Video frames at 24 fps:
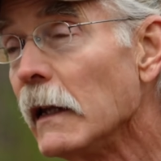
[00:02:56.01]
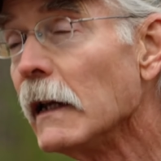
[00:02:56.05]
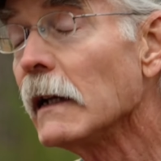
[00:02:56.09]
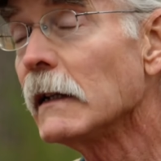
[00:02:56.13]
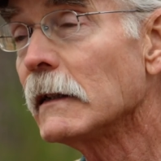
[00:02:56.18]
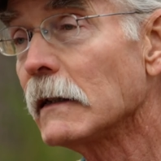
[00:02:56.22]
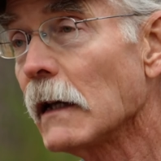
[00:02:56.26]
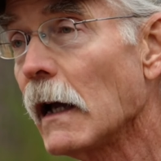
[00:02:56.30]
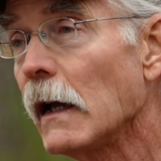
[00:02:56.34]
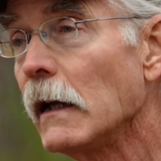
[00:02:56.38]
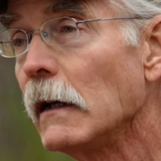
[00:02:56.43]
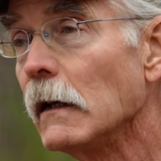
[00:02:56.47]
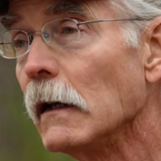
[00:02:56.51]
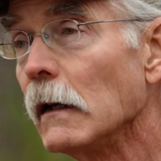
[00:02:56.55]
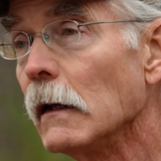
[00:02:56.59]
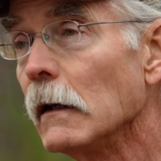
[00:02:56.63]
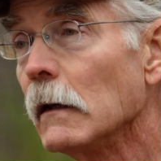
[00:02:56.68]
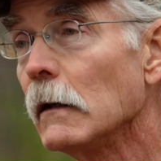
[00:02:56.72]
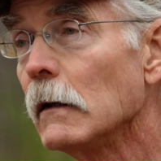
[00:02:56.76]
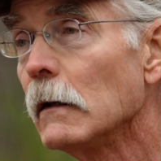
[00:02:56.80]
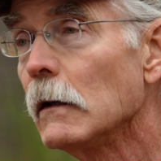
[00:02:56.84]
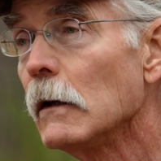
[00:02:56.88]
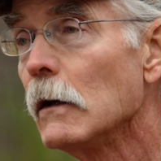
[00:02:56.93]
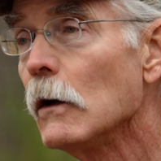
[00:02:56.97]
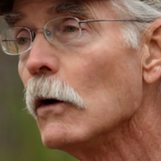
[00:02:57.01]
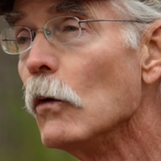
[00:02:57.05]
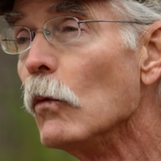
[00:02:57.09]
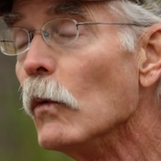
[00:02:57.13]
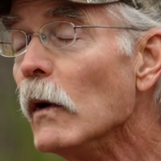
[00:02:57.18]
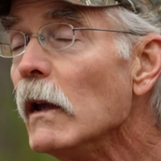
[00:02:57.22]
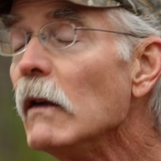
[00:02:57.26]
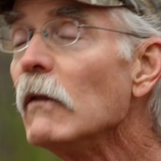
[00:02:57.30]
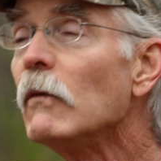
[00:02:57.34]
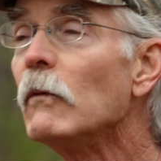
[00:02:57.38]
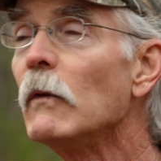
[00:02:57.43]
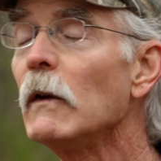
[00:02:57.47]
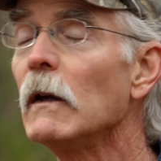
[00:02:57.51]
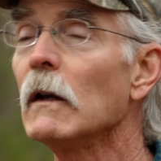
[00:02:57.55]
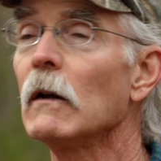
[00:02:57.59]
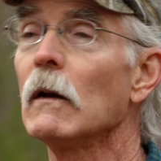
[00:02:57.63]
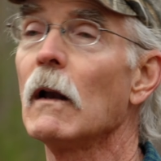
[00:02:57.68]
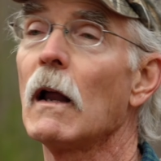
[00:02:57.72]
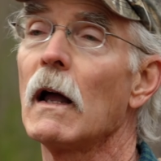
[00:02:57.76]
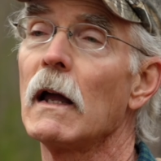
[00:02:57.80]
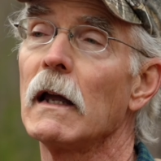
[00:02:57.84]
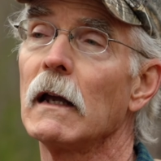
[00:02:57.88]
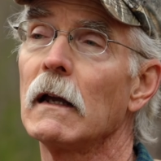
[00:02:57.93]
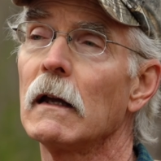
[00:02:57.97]
exciting. We feel
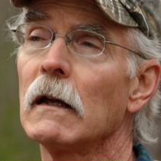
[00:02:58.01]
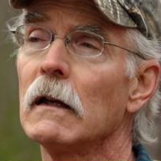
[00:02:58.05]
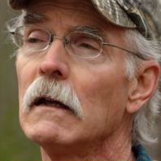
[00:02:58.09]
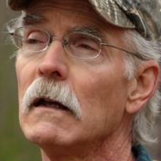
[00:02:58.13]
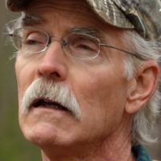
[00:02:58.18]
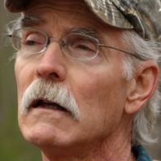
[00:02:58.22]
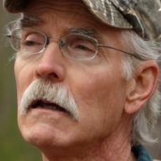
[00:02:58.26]
like